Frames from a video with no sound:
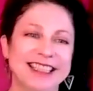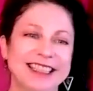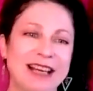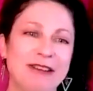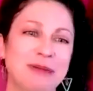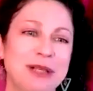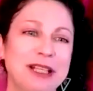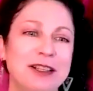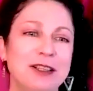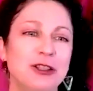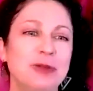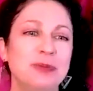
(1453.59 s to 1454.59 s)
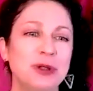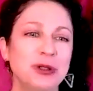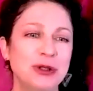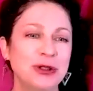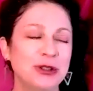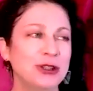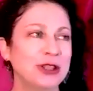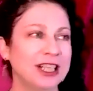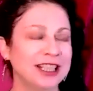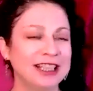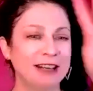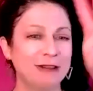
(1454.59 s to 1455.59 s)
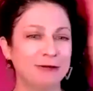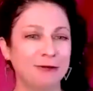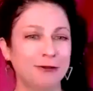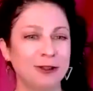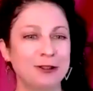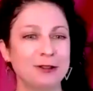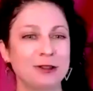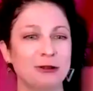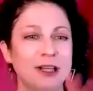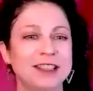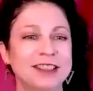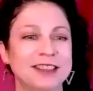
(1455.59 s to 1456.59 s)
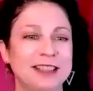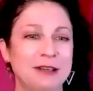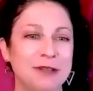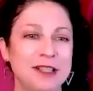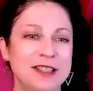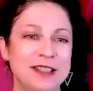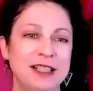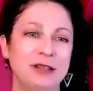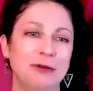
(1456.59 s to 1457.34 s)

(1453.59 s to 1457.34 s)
That would be the new moon, and that first crescent that we see,